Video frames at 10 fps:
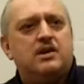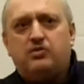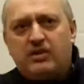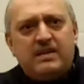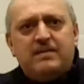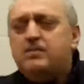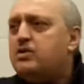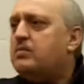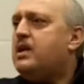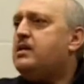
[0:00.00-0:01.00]
Don't give him
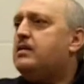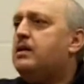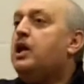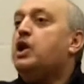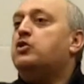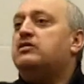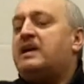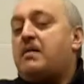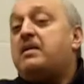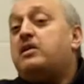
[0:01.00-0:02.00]
your money. You don't
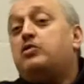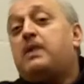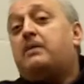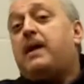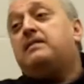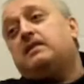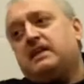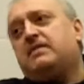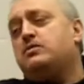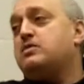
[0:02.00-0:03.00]
tell him, I'm not going to do backbiting,
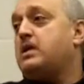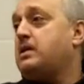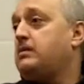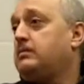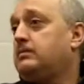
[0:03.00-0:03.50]
give him your money.